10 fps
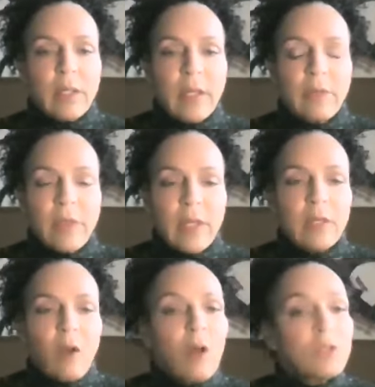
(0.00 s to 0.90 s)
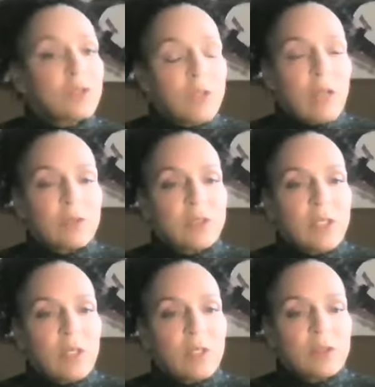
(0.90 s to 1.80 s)
And then also
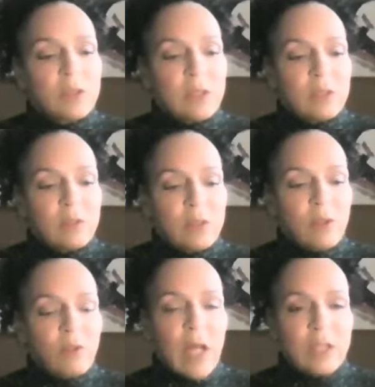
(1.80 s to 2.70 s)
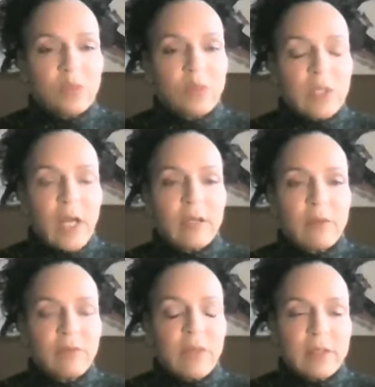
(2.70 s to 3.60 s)
downstairs, that's where kind
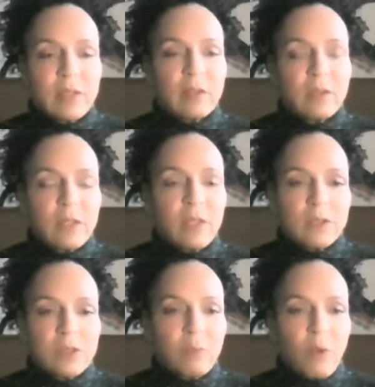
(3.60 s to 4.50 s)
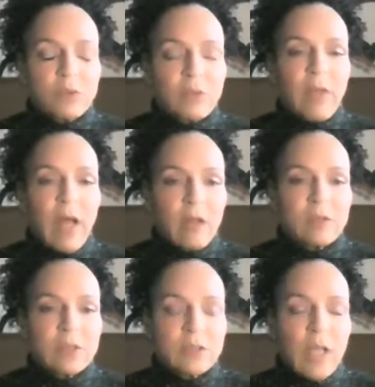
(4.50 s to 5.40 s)
of like the nuts and bolts of the
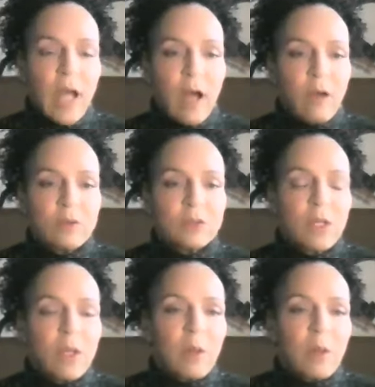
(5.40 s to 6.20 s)
house is housed.